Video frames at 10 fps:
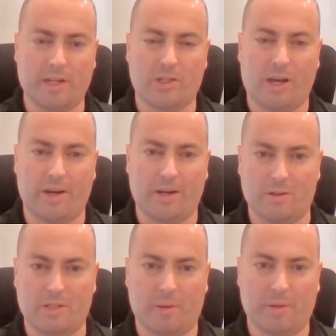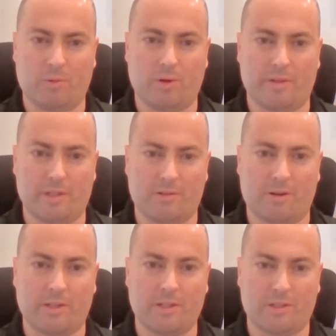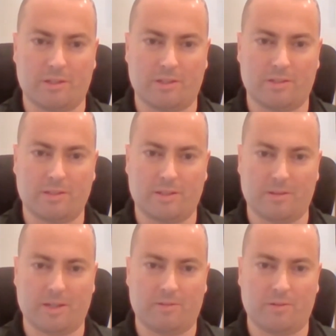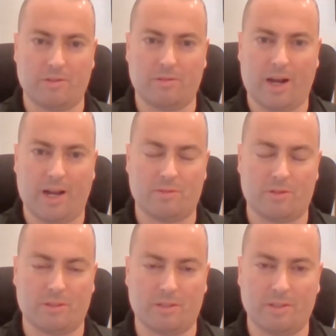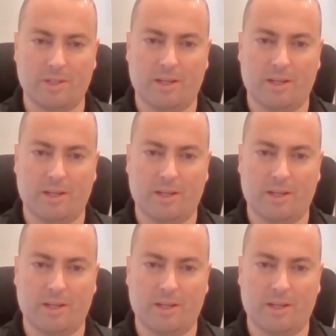in China knows how many rivets are on each of the the F-35s or the